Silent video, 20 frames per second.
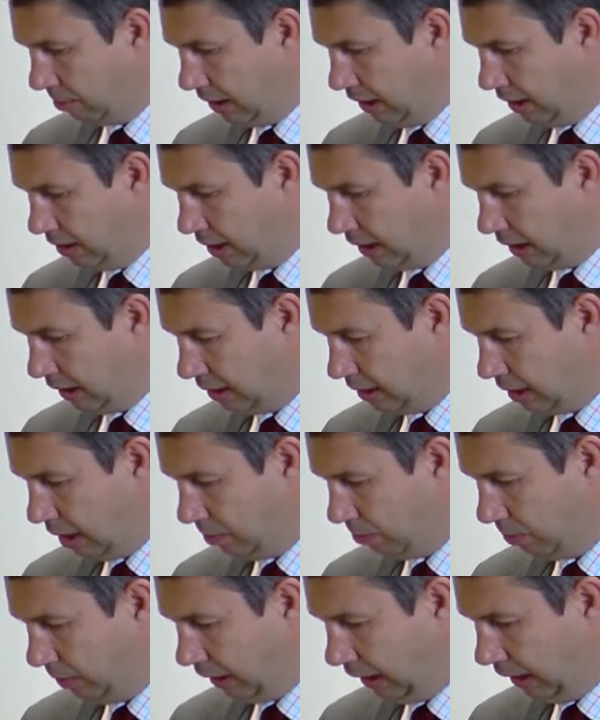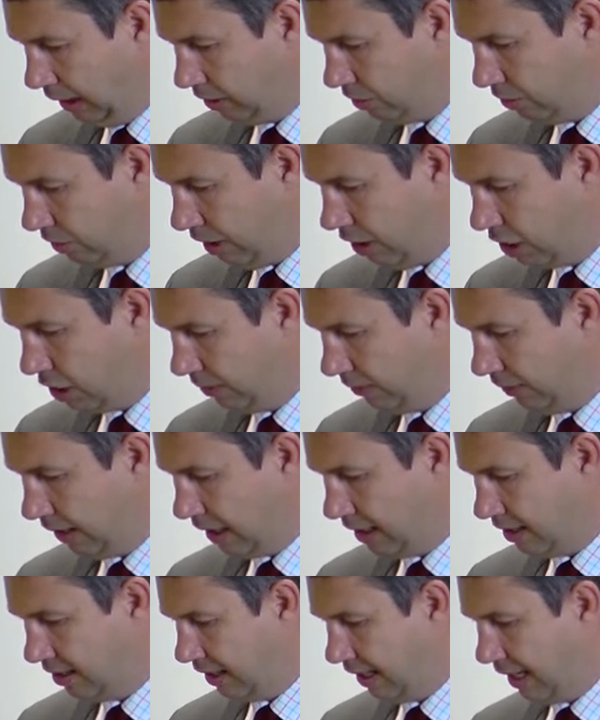An easy example illustration of
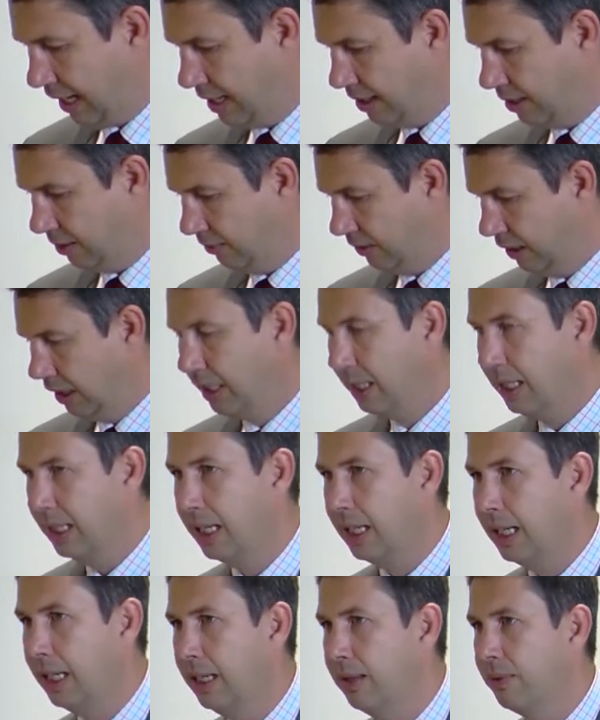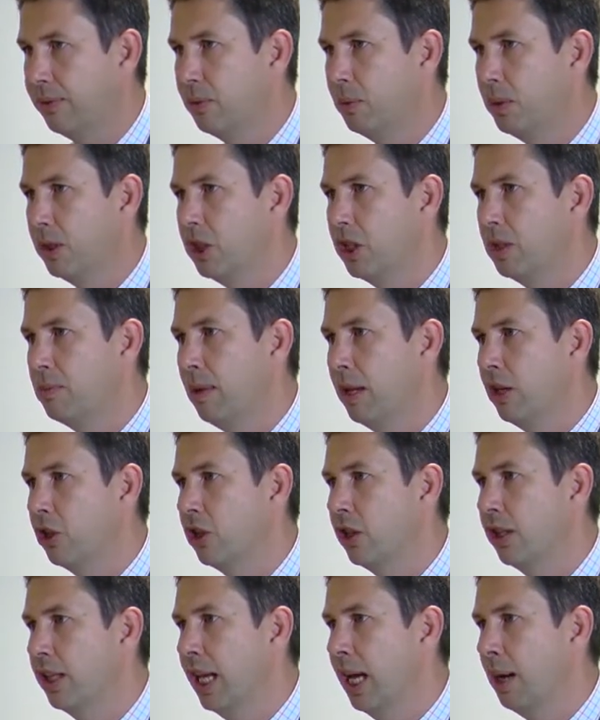that is the case of Clift, which is
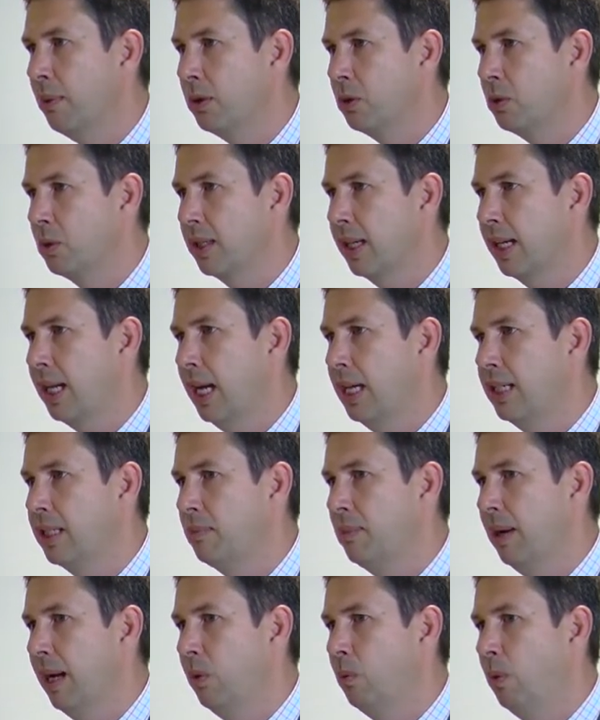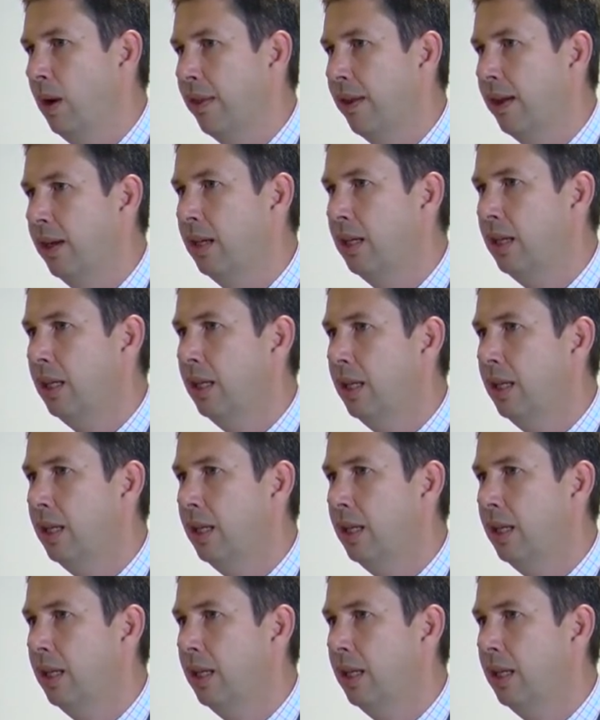mentioned there, which was a case about whether